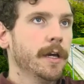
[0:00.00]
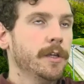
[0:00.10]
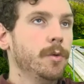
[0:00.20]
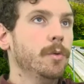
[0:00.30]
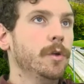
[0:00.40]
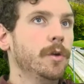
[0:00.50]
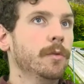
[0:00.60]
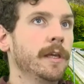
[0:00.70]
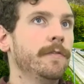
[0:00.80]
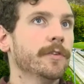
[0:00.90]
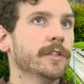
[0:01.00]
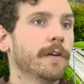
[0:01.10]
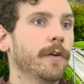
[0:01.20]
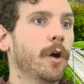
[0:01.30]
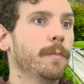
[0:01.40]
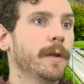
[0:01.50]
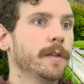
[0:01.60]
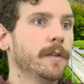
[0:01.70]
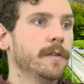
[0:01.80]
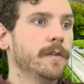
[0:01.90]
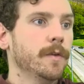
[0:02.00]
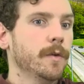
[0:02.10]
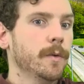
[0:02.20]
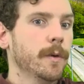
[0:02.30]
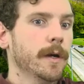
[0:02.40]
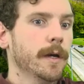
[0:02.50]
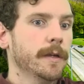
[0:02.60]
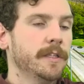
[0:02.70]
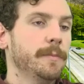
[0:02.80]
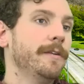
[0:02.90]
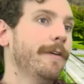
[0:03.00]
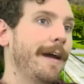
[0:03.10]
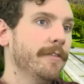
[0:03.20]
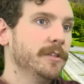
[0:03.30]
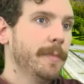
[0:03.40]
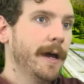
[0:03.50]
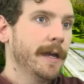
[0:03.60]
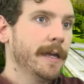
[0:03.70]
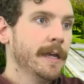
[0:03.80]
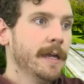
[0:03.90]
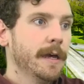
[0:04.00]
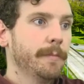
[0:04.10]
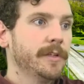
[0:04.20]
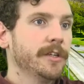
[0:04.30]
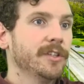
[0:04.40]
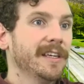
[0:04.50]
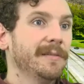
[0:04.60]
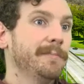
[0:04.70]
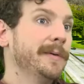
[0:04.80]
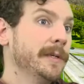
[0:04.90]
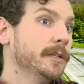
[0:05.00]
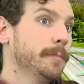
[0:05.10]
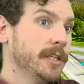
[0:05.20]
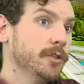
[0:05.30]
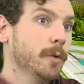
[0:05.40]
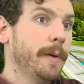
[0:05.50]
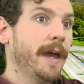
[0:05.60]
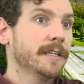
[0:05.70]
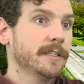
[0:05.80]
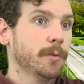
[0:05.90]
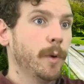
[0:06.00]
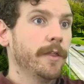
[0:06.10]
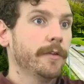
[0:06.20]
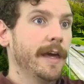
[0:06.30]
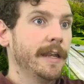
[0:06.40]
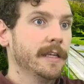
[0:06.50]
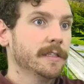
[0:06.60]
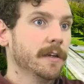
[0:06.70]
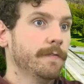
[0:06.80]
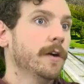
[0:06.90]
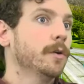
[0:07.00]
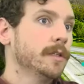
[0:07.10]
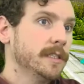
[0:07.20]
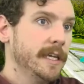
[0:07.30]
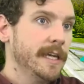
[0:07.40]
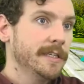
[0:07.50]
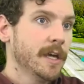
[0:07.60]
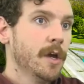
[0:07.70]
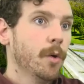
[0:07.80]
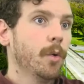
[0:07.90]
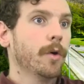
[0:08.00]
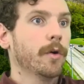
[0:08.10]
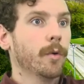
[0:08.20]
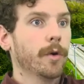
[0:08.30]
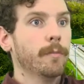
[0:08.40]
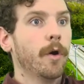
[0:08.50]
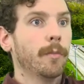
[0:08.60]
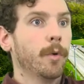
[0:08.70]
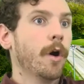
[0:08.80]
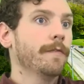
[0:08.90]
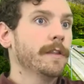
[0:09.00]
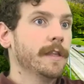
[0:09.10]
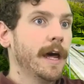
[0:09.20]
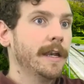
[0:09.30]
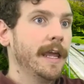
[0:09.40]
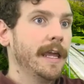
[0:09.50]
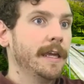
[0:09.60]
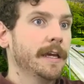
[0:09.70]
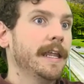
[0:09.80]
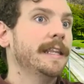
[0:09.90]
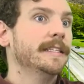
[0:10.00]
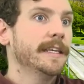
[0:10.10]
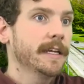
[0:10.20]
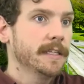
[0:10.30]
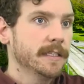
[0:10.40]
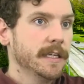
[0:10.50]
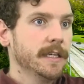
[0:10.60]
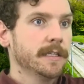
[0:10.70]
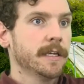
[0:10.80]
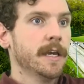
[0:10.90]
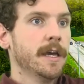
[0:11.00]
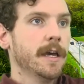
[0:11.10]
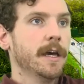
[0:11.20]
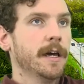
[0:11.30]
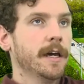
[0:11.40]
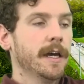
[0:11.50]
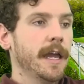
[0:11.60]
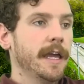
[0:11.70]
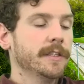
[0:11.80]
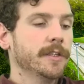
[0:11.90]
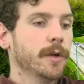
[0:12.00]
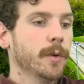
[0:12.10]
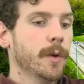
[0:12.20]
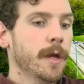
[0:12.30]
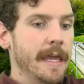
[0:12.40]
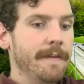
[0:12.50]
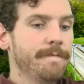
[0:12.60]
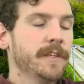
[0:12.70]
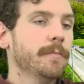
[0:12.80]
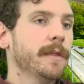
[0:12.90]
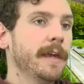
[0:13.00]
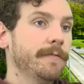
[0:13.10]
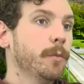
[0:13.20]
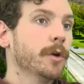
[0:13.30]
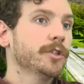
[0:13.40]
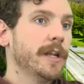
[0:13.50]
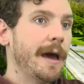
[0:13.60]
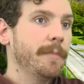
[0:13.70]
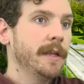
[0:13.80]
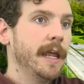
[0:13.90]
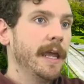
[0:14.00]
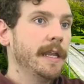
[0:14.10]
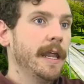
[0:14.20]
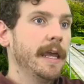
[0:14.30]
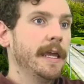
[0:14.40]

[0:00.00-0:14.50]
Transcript: you leave yourself open to be ravaged by a potential pest, whether that is a fungal disease or more often not an insect disease. And so if the worst should happen and